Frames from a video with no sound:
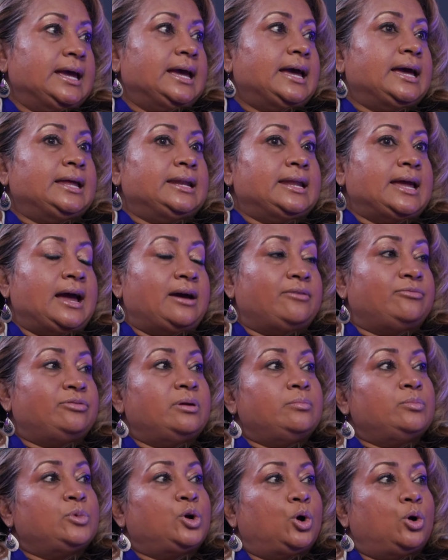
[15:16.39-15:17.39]
and have
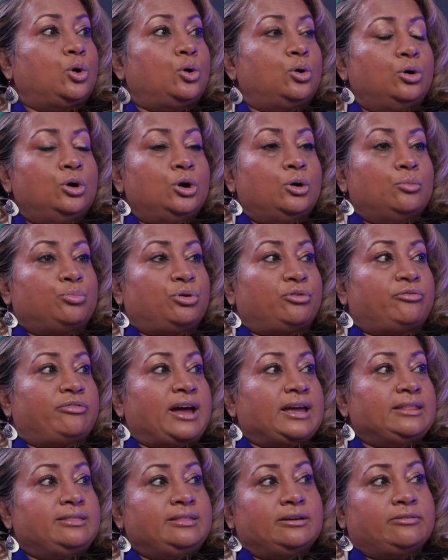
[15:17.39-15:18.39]
them go
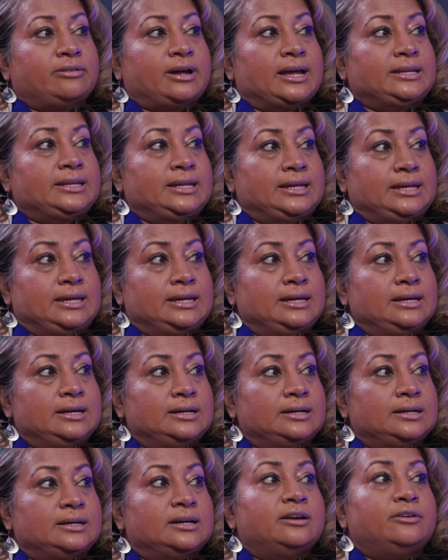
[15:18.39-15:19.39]
provide their ID,
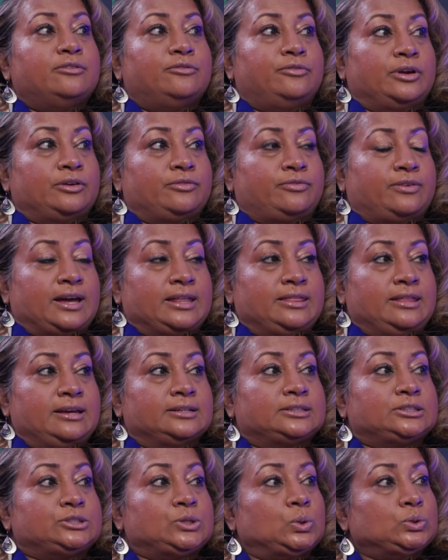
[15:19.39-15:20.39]
verify their
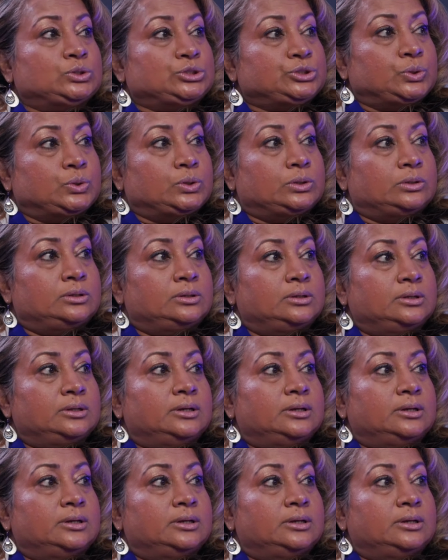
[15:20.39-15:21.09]
social,